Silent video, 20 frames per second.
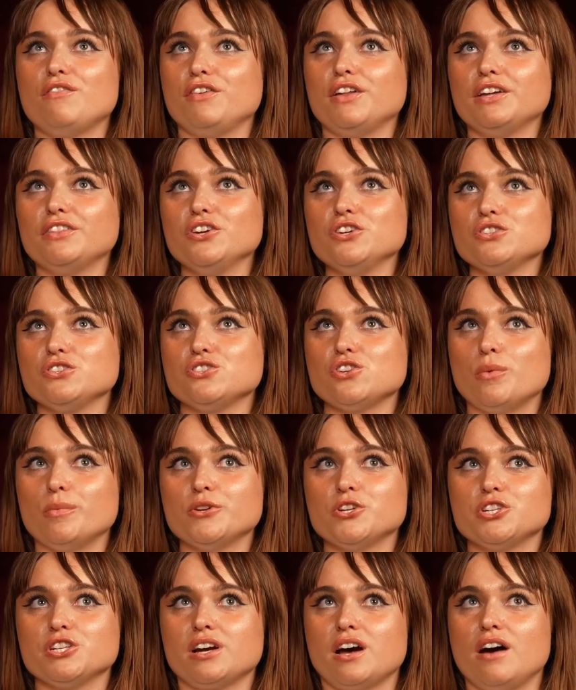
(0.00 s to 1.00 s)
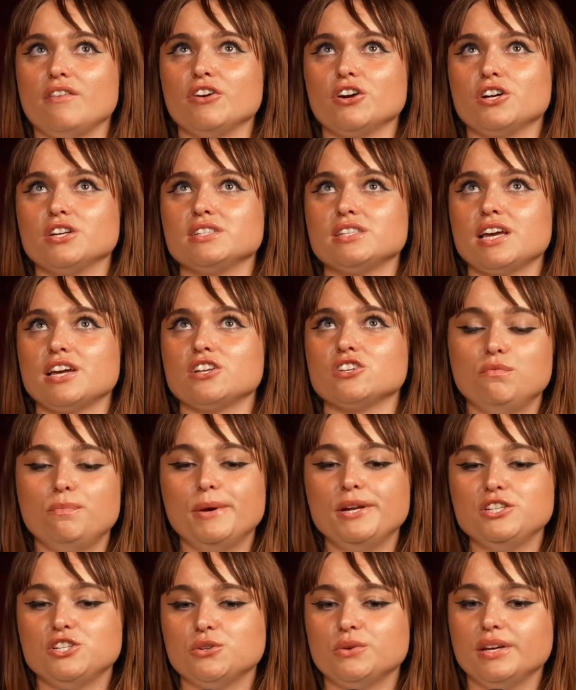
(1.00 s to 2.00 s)
I feel like there's so much to cover because like
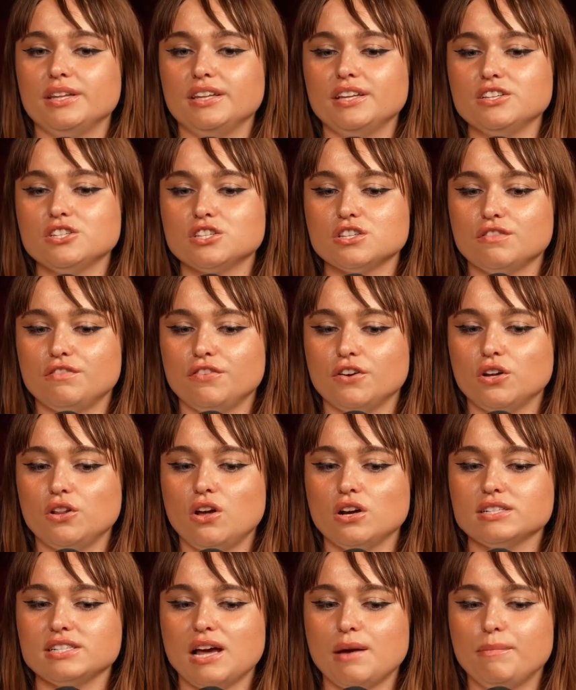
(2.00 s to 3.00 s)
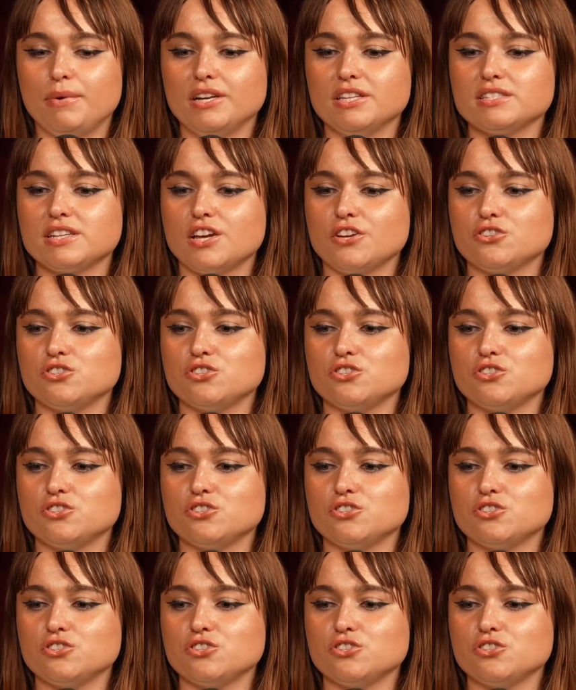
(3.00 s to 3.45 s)
you've been doing this for a long time, but it's